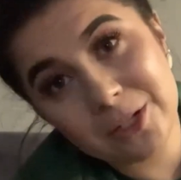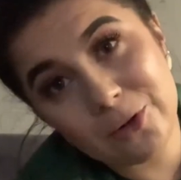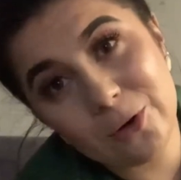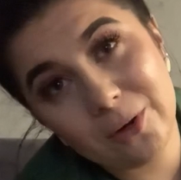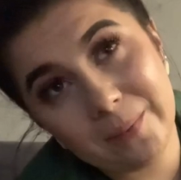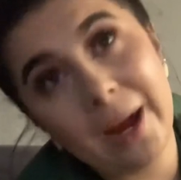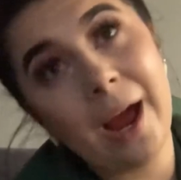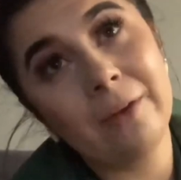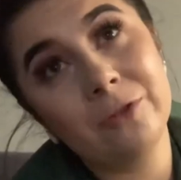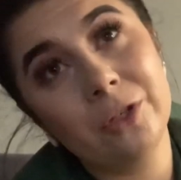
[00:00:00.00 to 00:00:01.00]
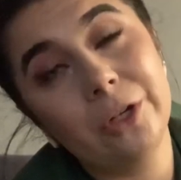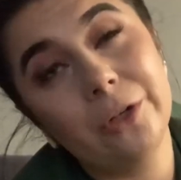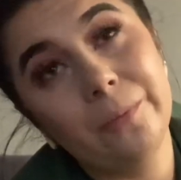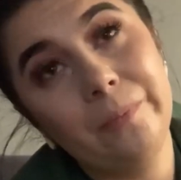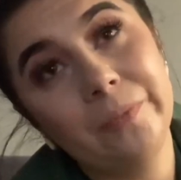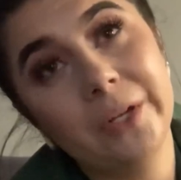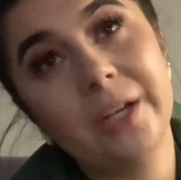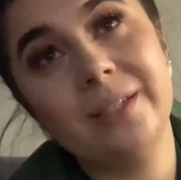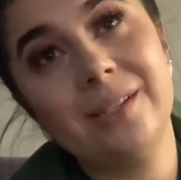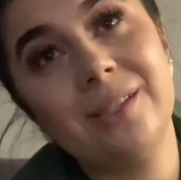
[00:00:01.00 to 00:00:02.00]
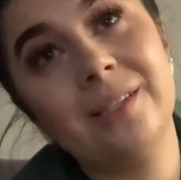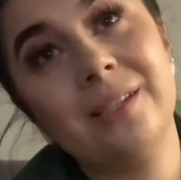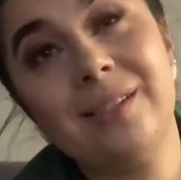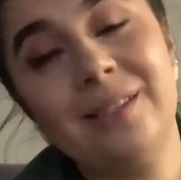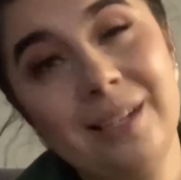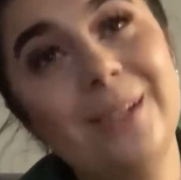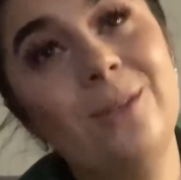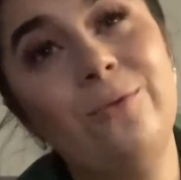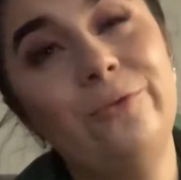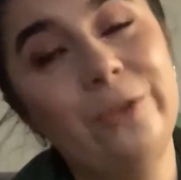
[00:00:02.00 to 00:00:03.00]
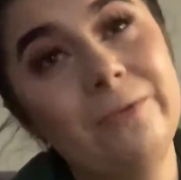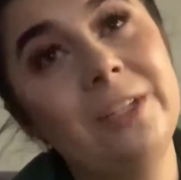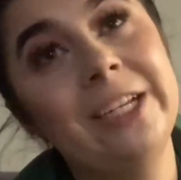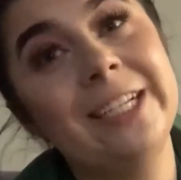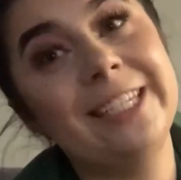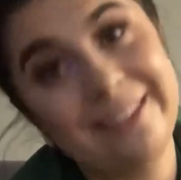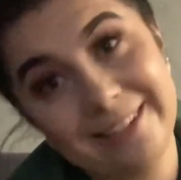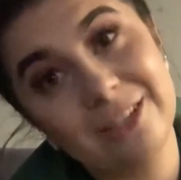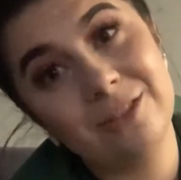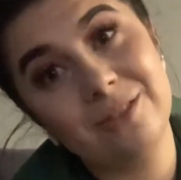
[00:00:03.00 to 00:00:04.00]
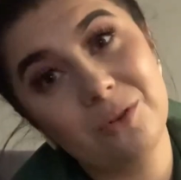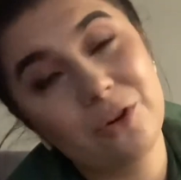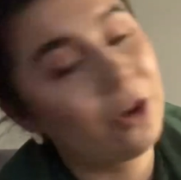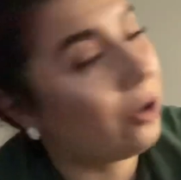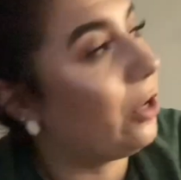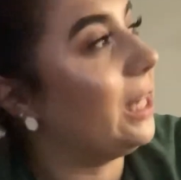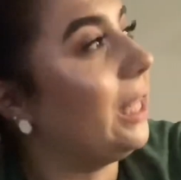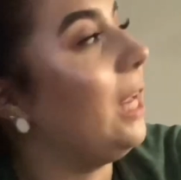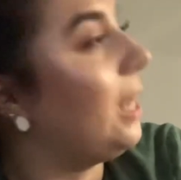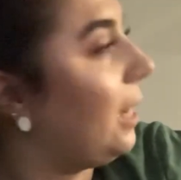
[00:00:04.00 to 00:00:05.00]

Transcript: doing with my afternoon because it's 6:56 currently.